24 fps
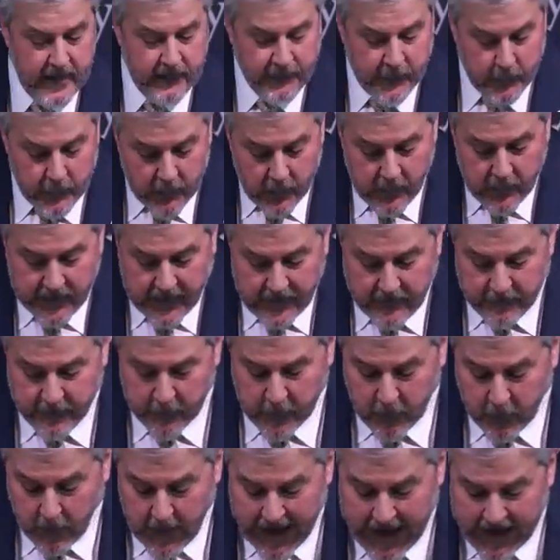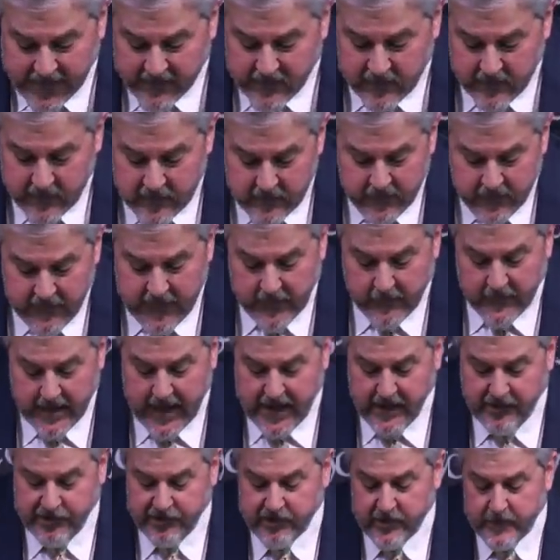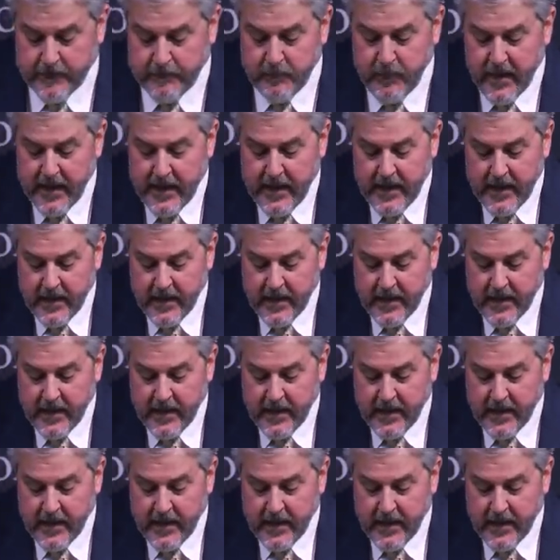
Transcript: If you're looking for cracks in the foundation,